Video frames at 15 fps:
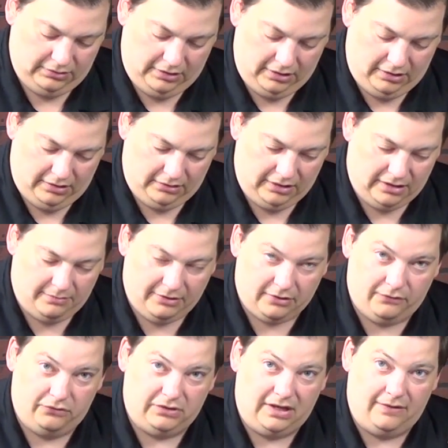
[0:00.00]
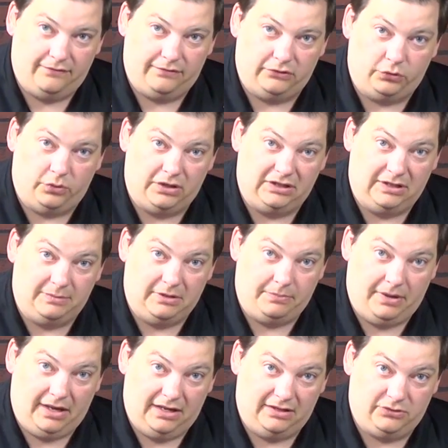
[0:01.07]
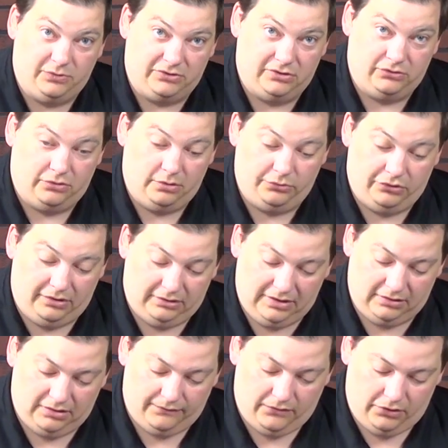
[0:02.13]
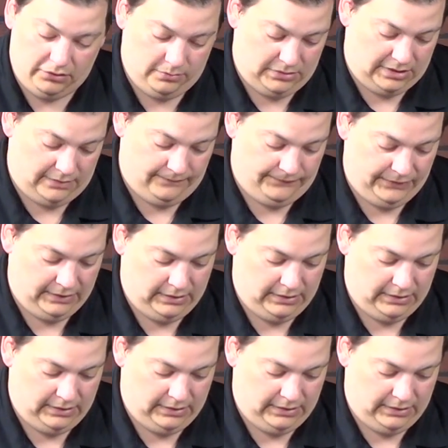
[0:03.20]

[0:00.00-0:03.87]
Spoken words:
A lot of microphones have 20 dB pad switches on them, so you can take the volume down.